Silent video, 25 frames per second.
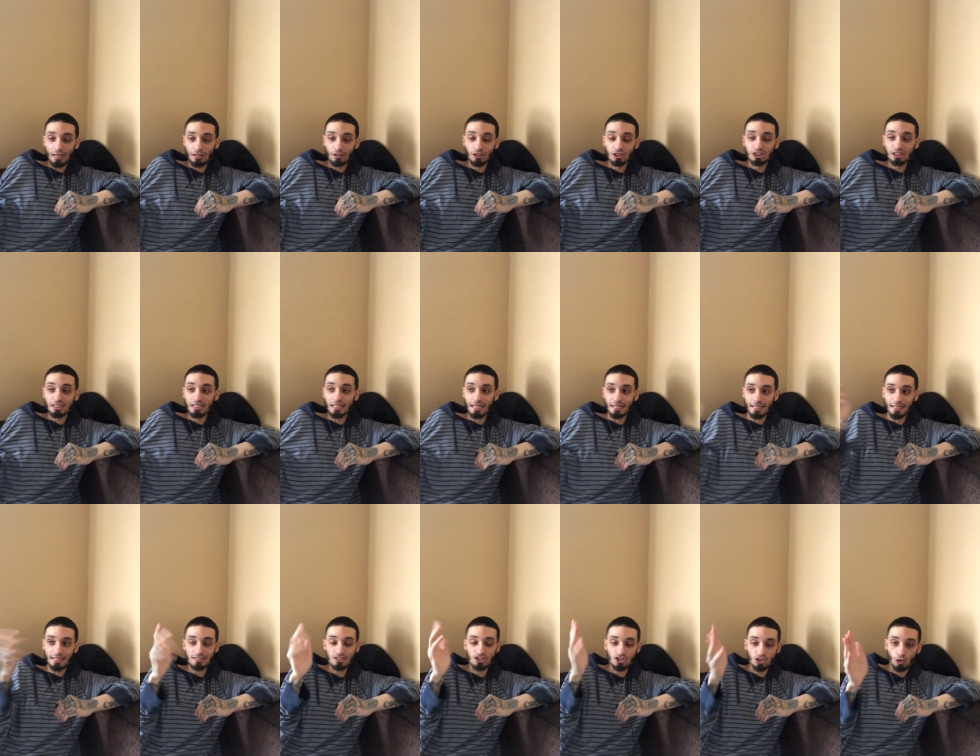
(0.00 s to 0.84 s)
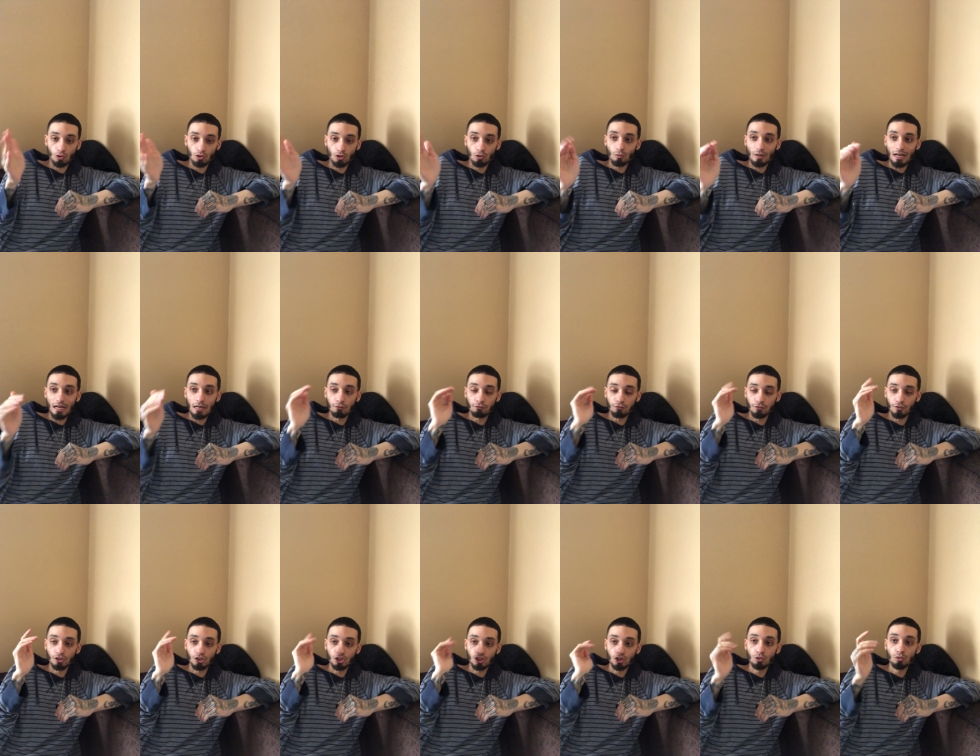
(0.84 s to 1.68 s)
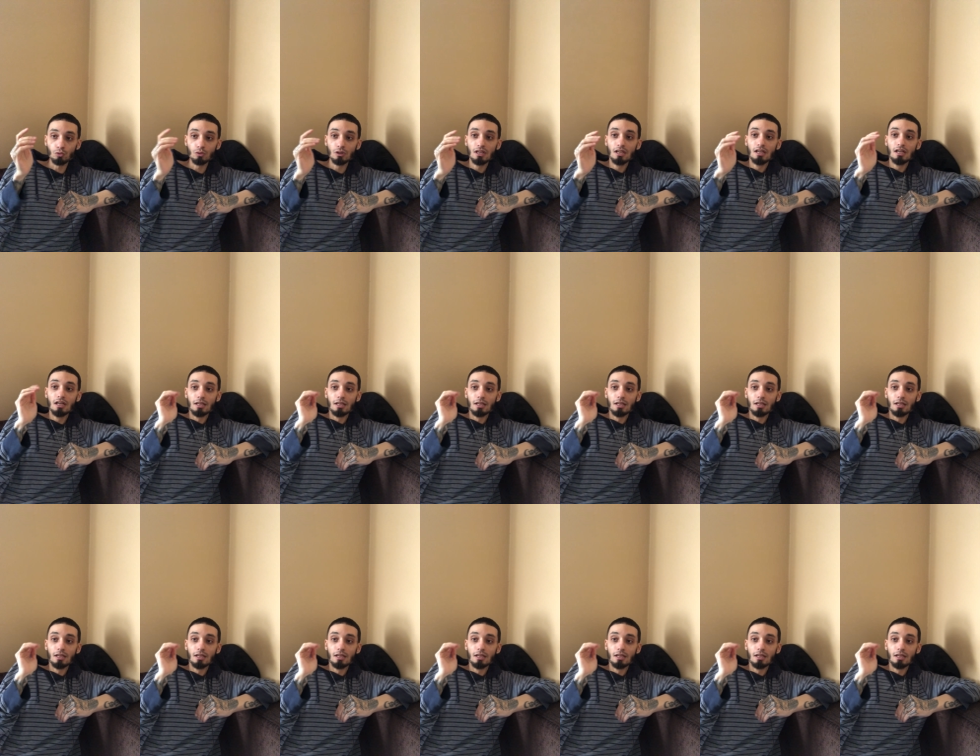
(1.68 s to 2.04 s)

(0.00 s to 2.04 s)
energy that gets thrown around for you